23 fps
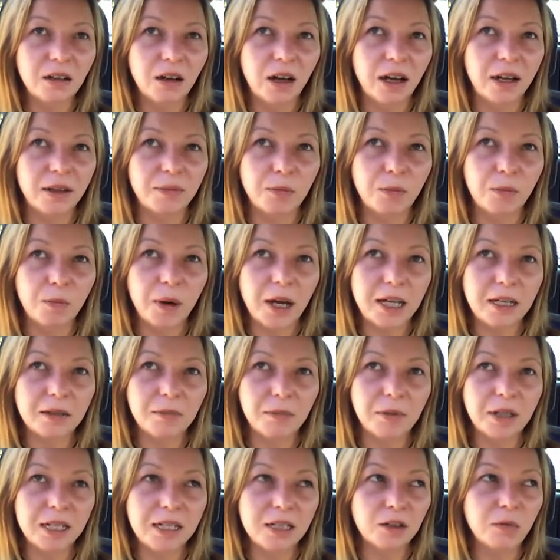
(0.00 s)
I
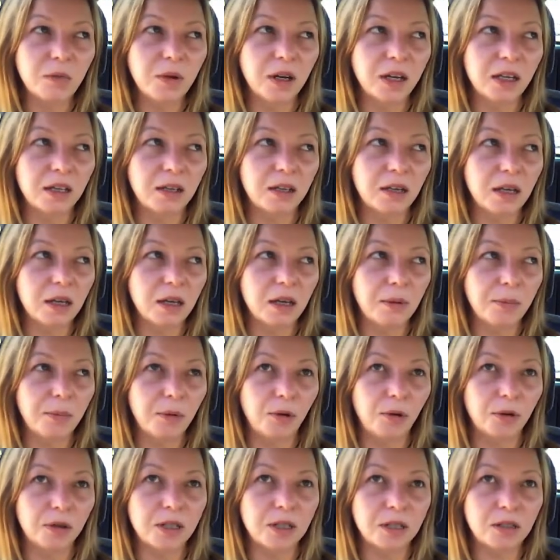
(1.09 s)
placed all my
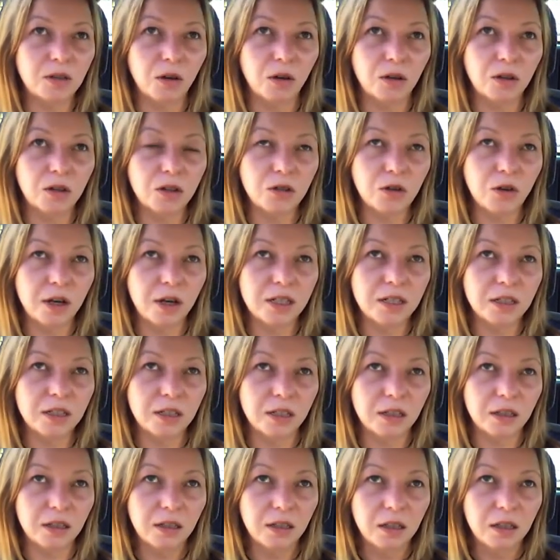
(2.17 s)
importance on trying
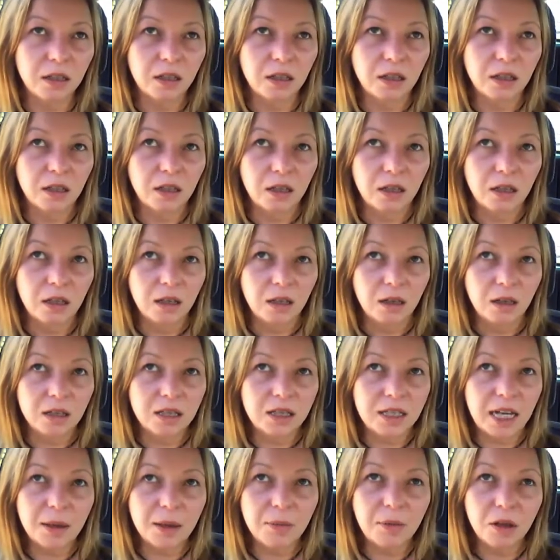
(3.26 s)
to
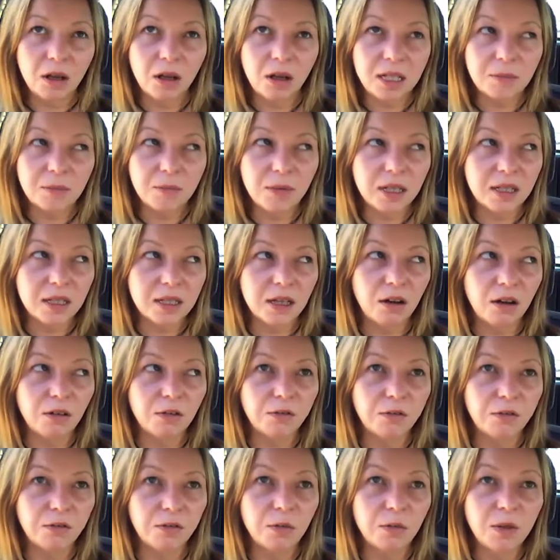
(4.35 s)
stabilize
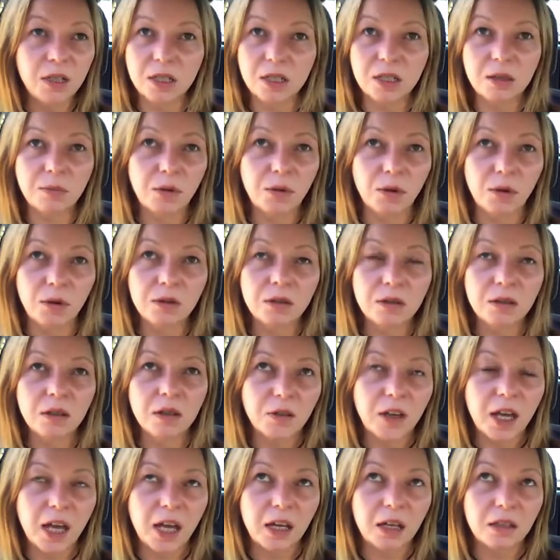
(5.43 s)
myself, which is important,
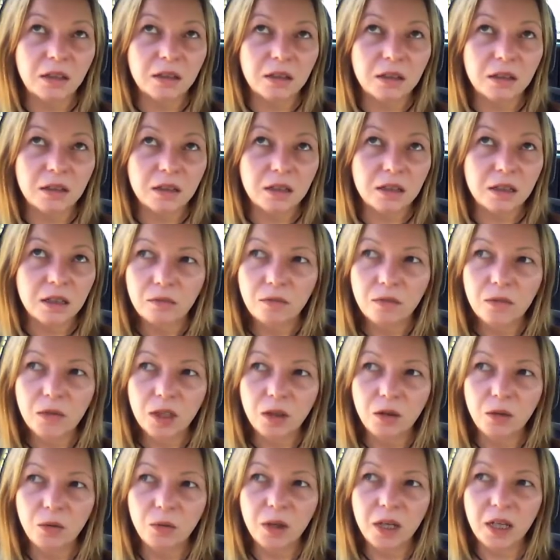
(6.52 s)
and
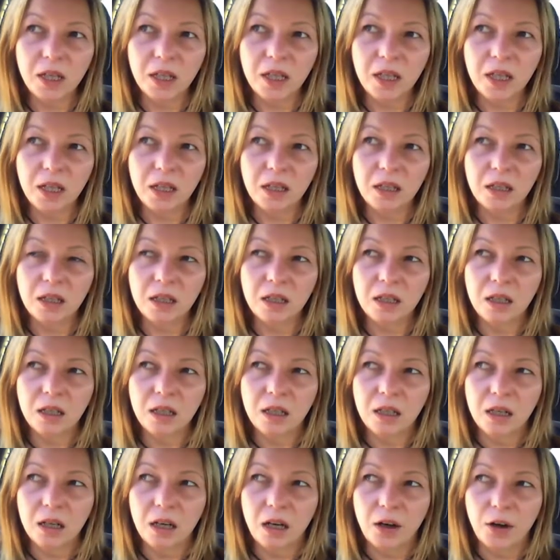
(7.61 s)
really
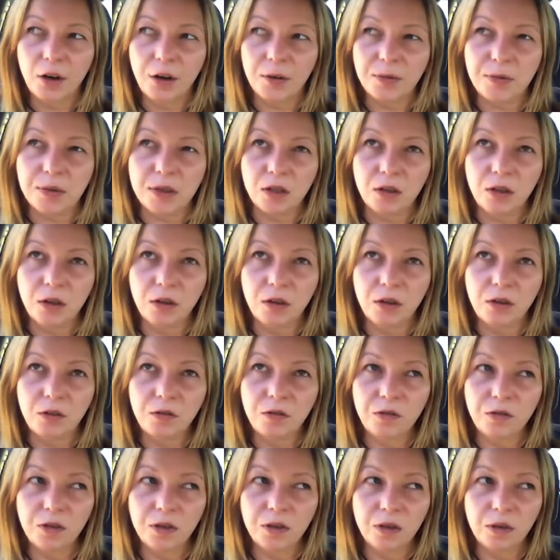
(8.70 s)

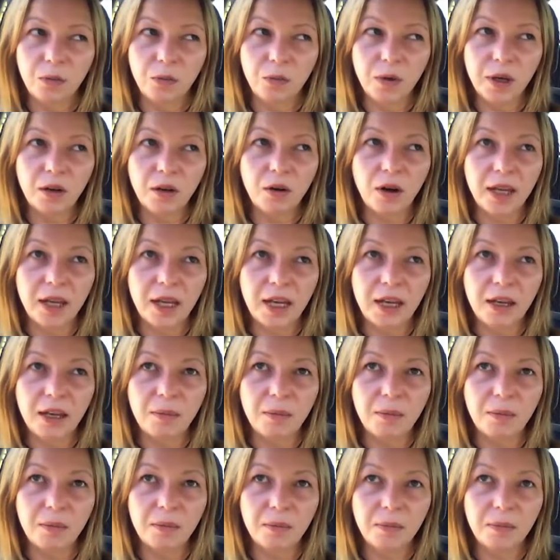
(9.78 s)
observe where I
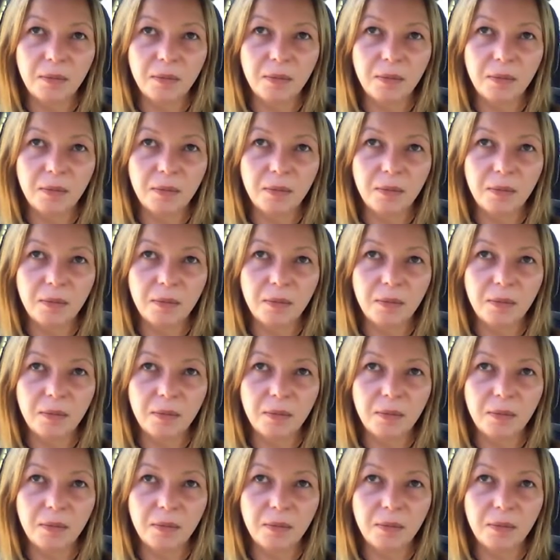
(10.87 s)
am